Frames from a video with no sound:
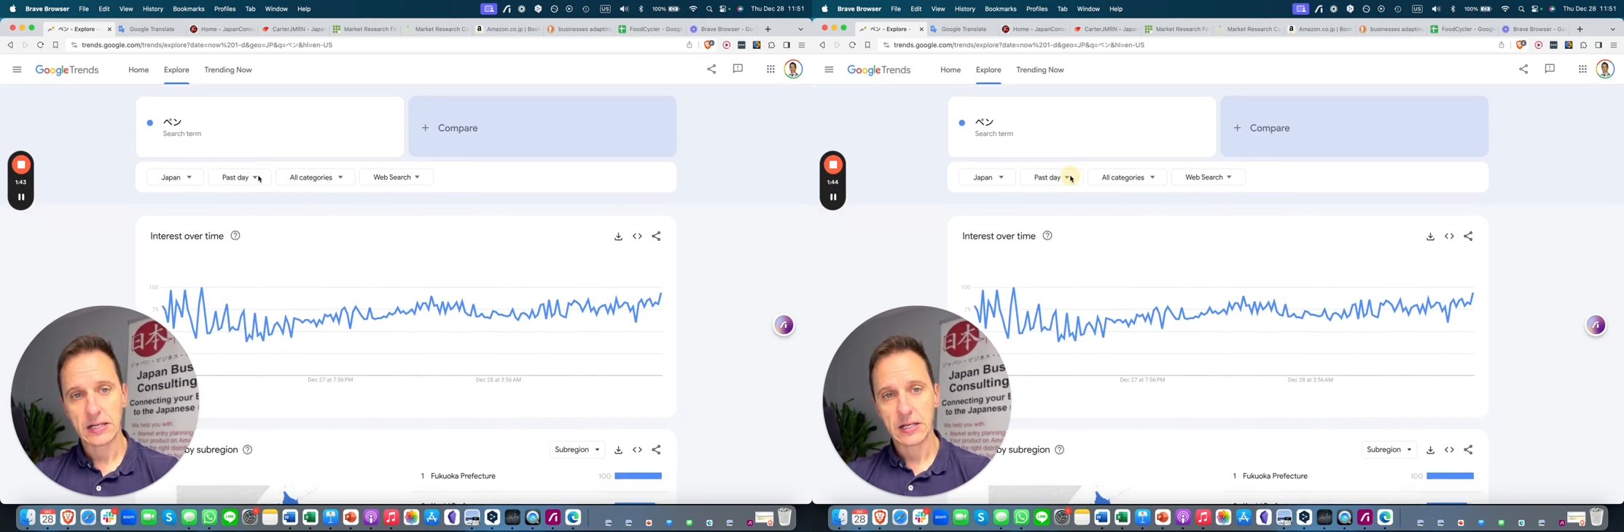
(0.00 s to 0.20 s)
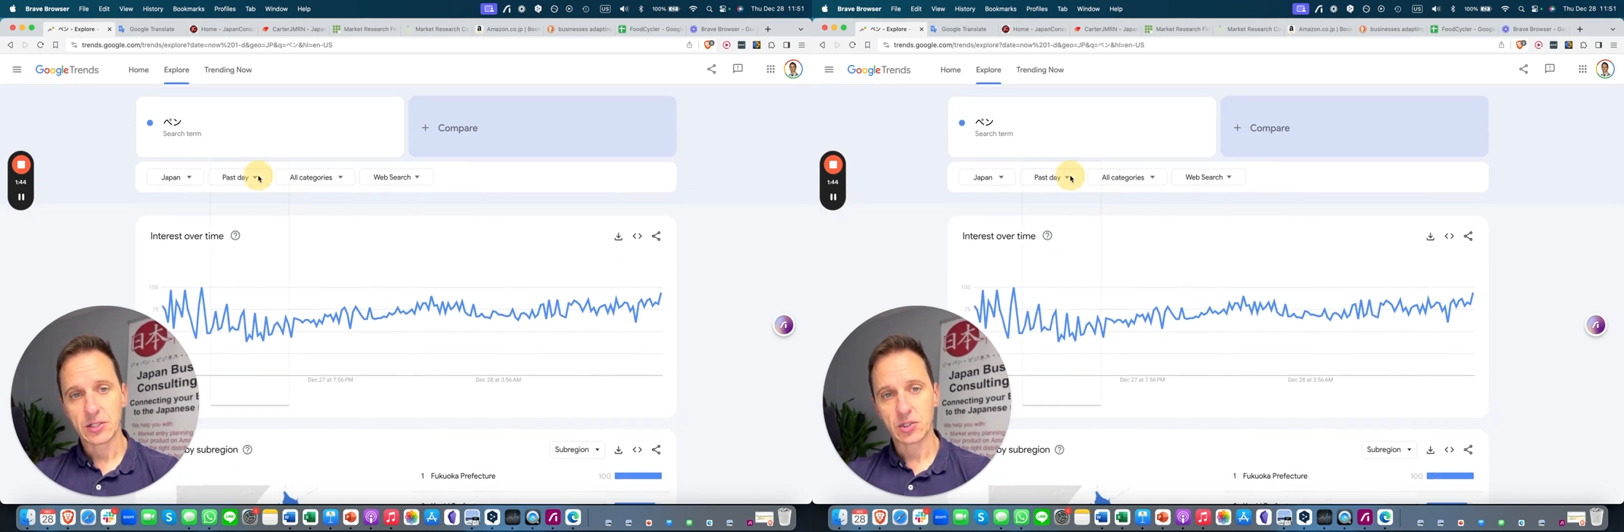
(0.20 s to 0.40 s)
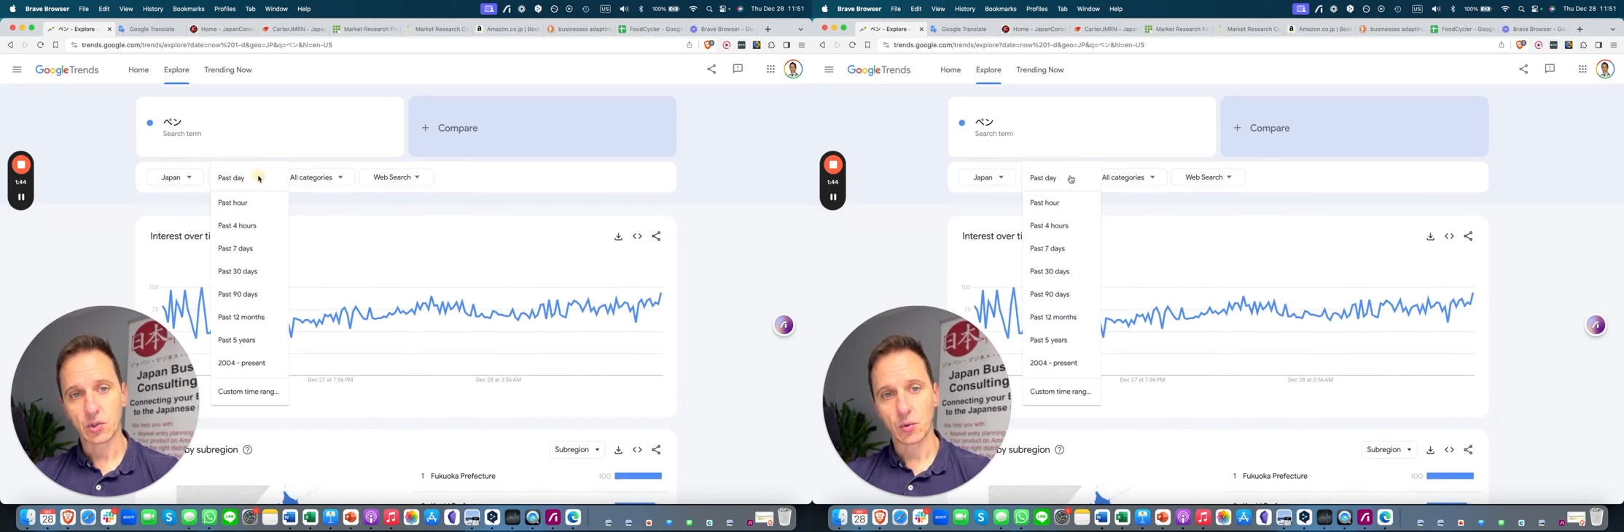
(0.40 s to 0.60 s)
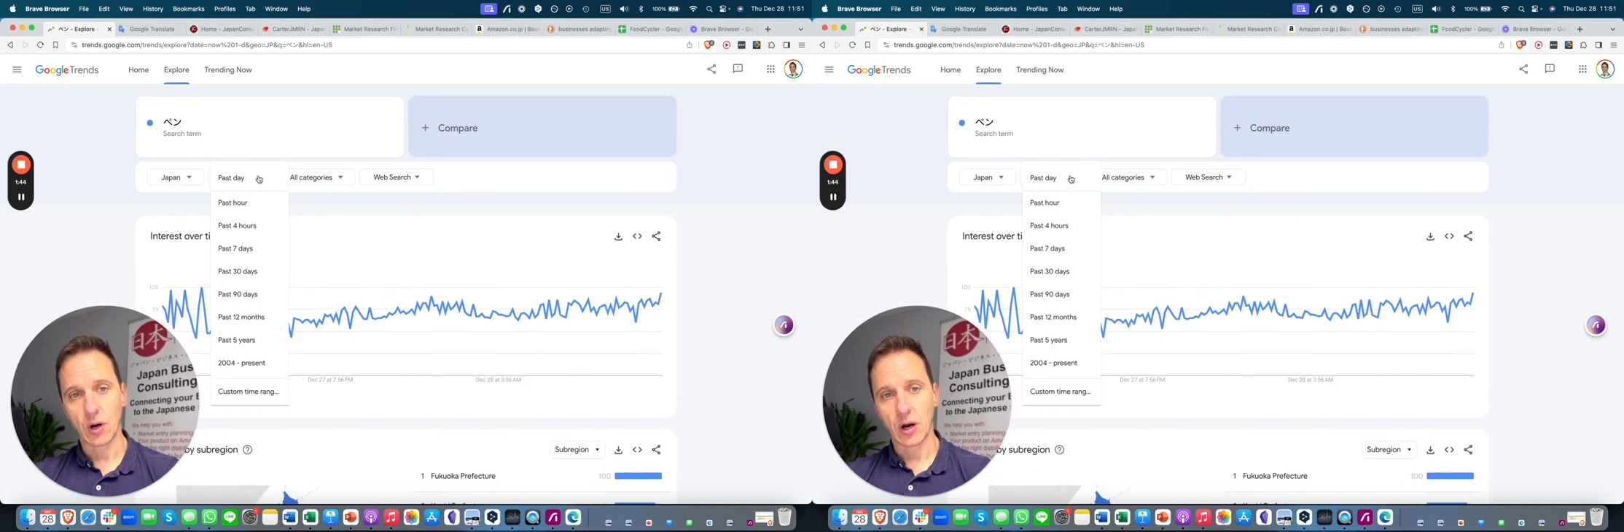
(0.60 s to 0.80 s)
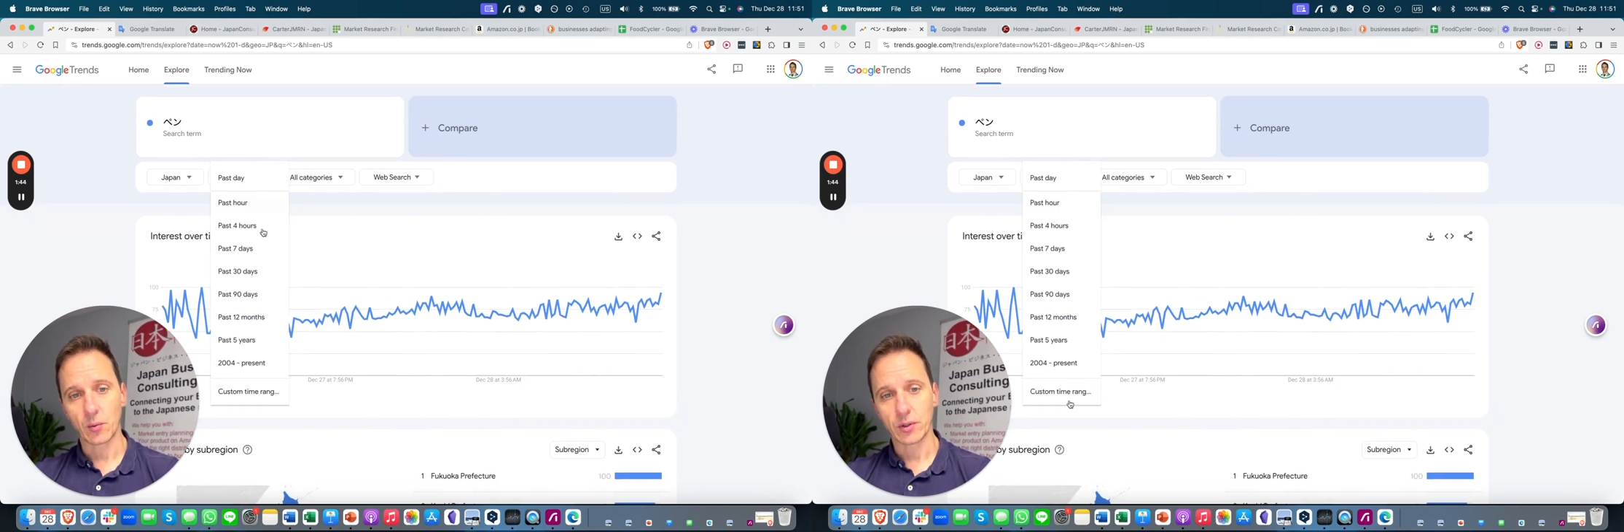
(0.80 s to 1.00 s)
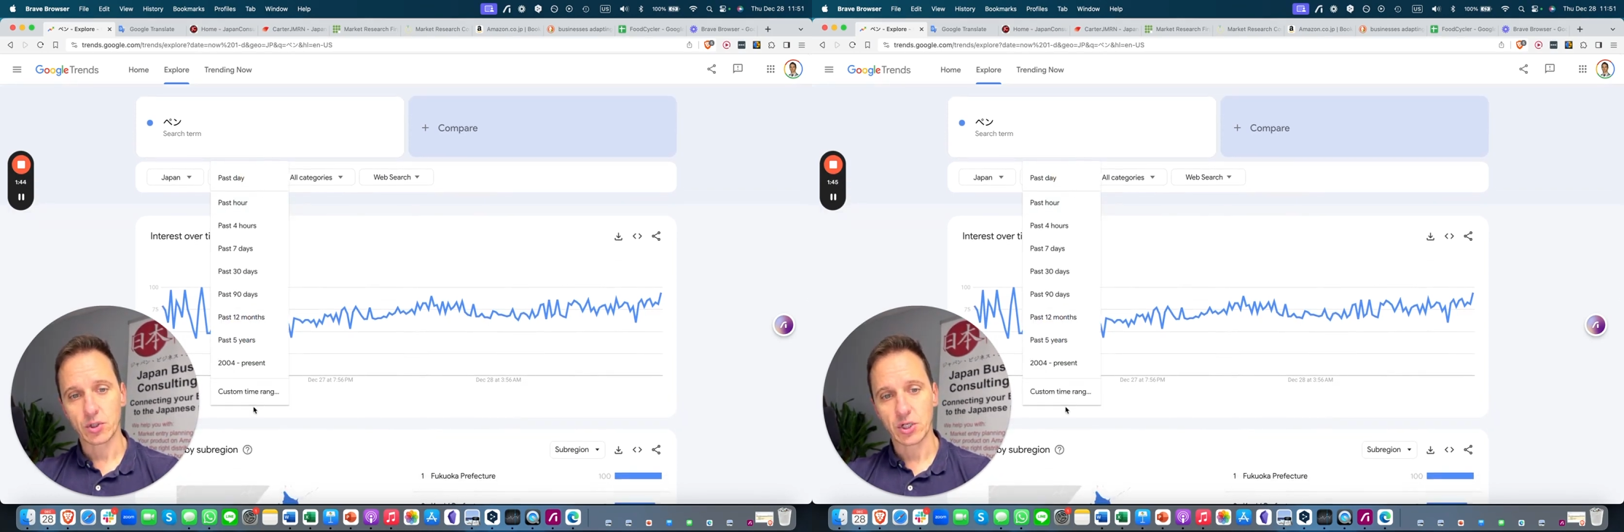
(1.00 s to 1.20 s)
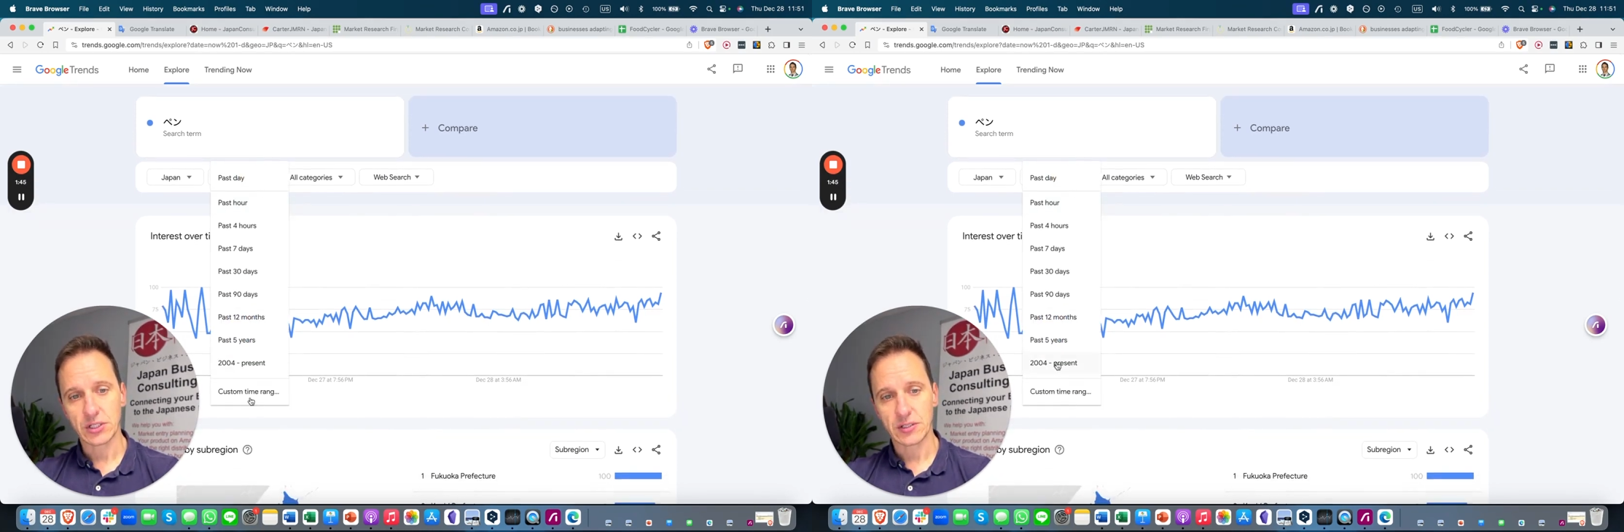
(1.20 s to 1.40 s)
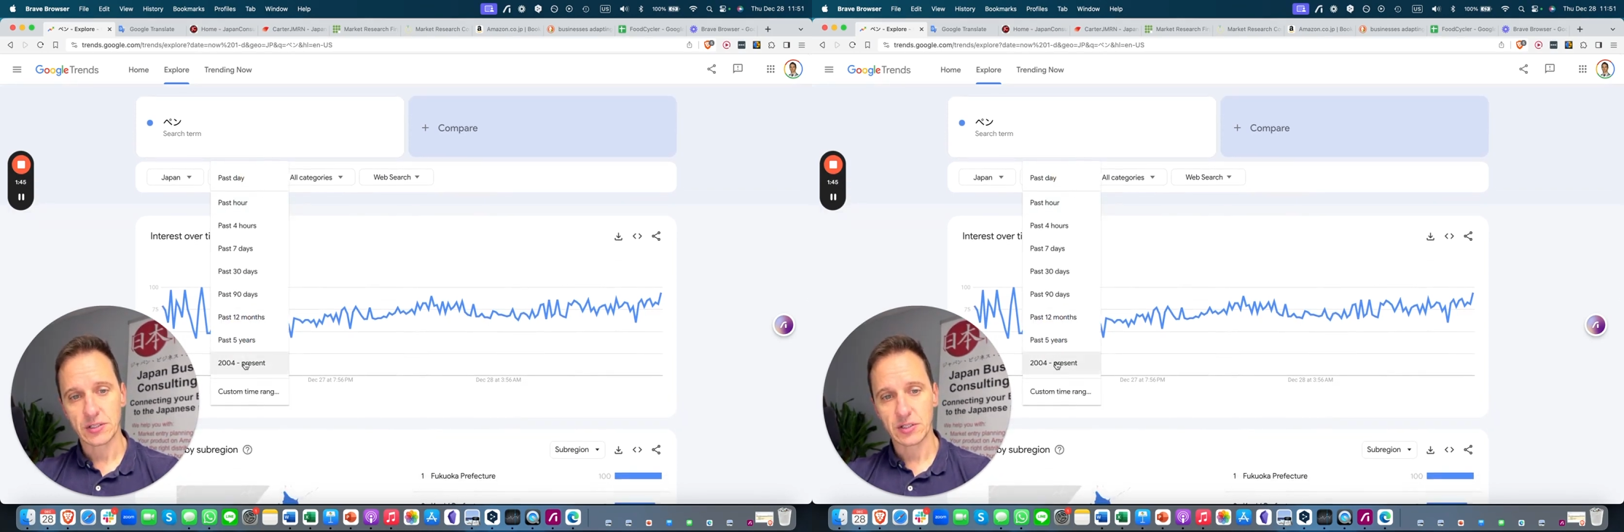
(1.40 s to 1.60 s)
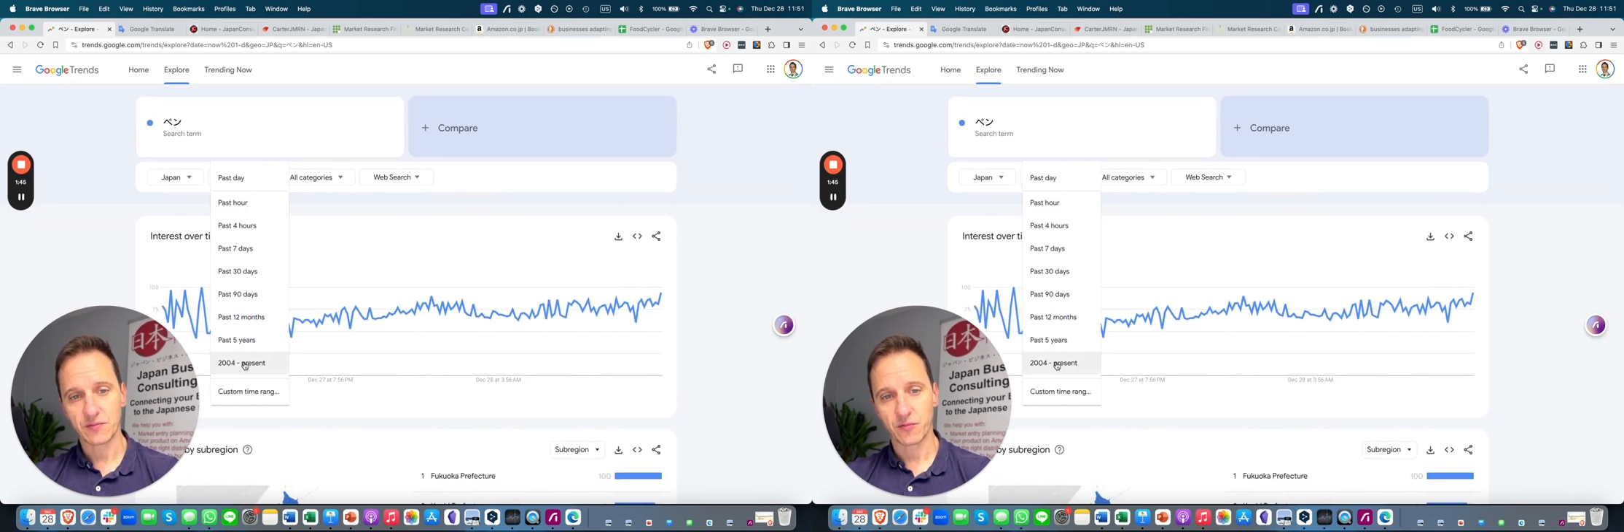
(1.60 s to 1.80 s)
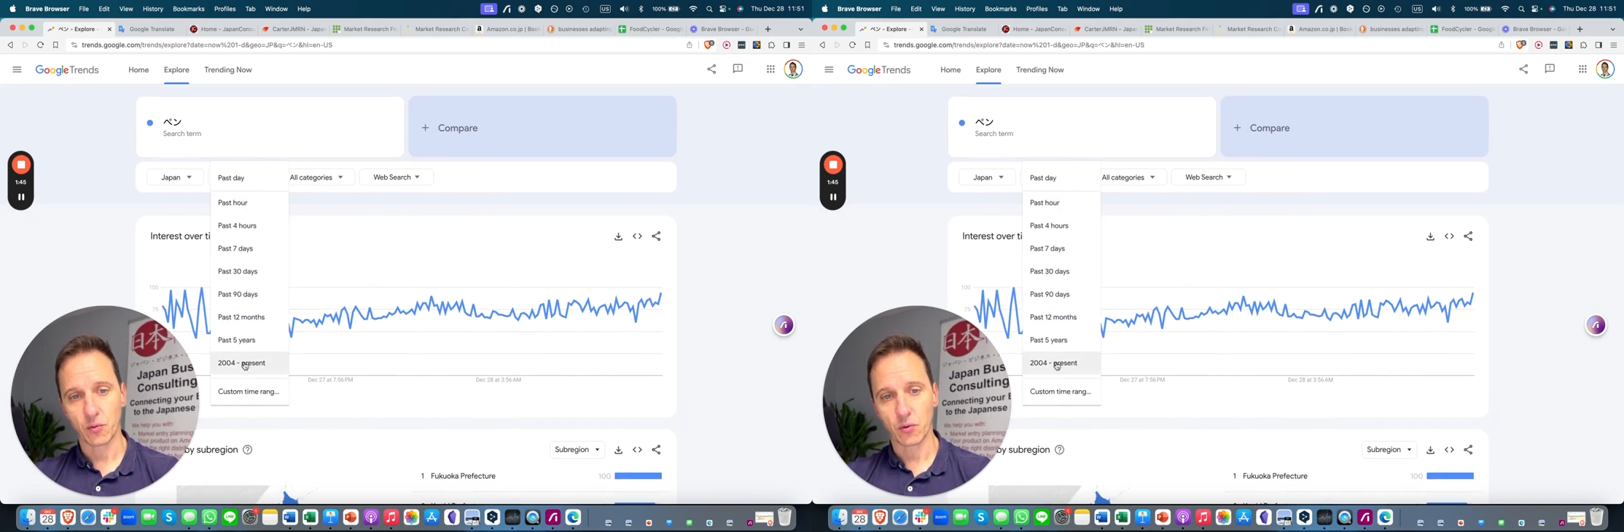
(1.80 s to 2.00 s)
so I would adjust this
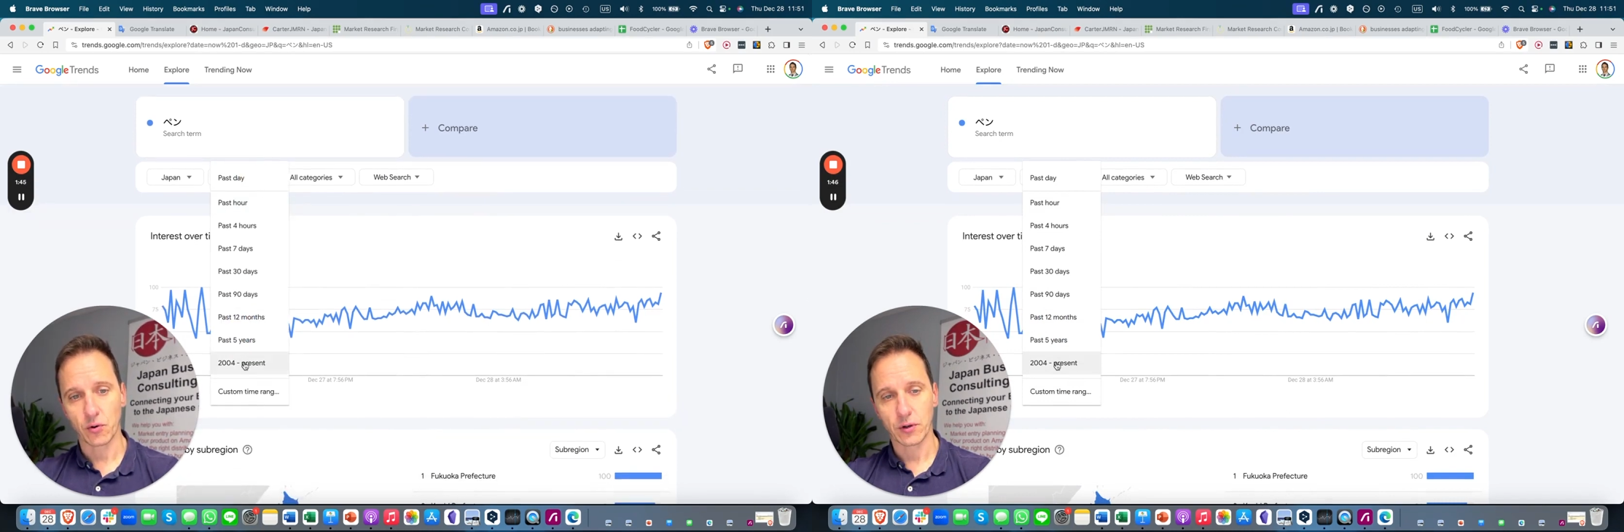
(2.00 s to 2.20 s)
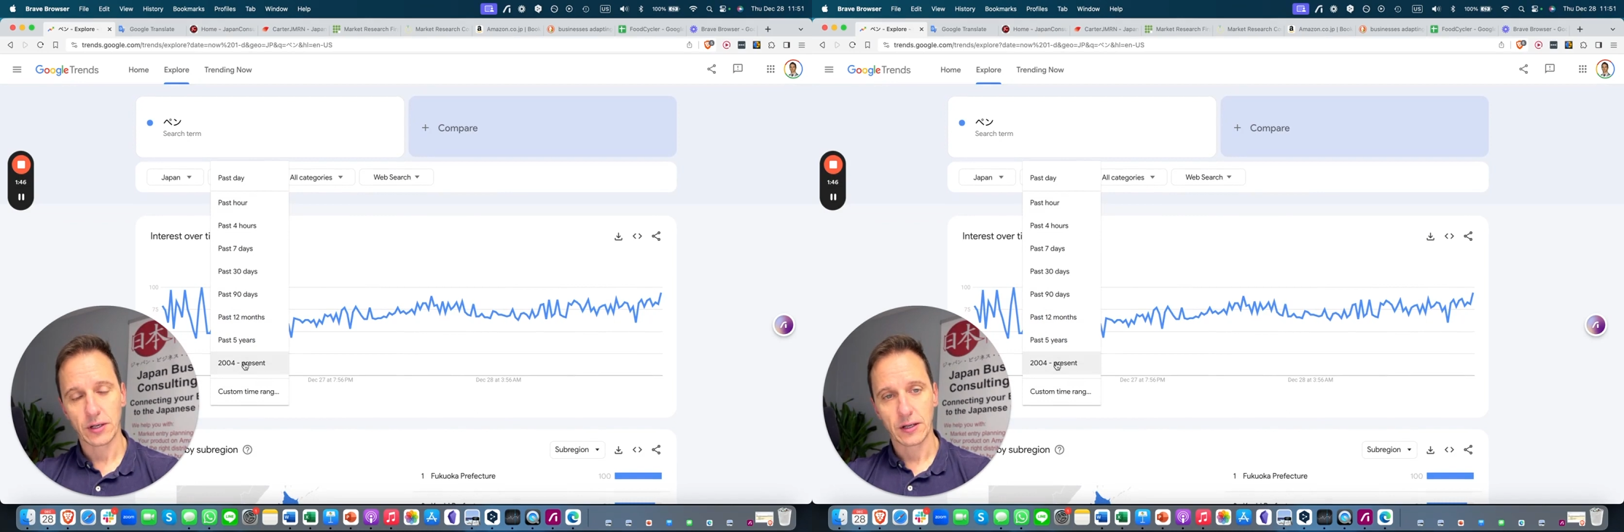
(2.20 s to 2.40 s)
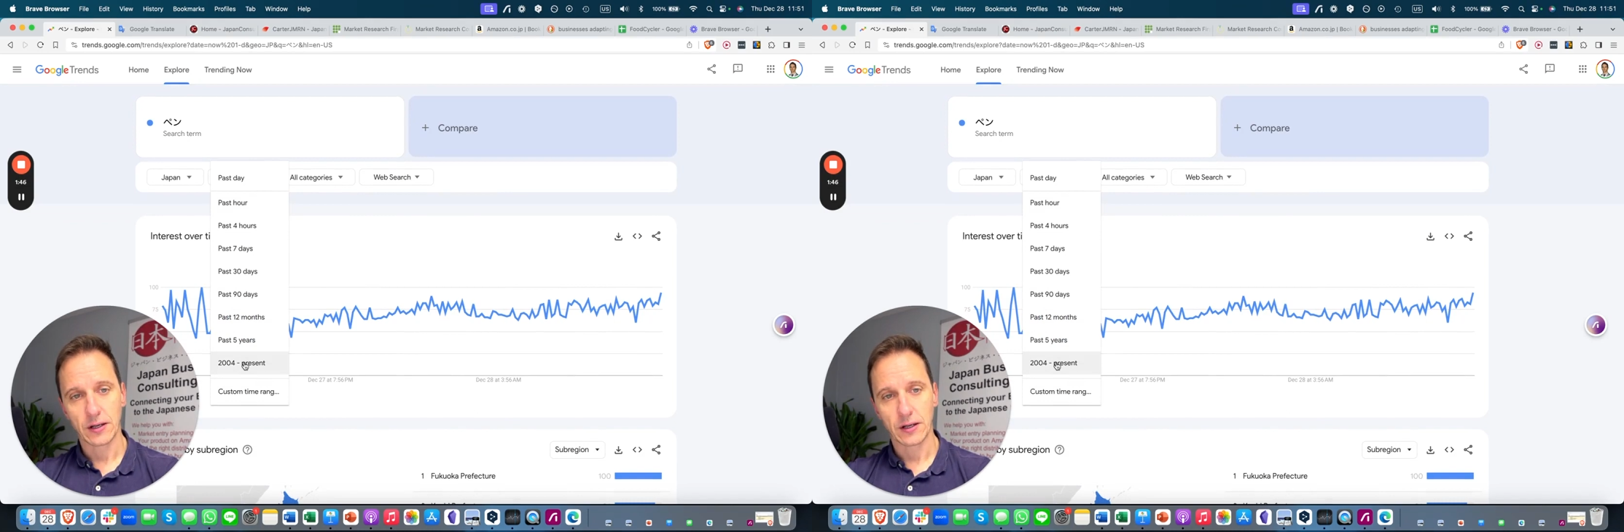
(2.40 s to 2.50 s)
for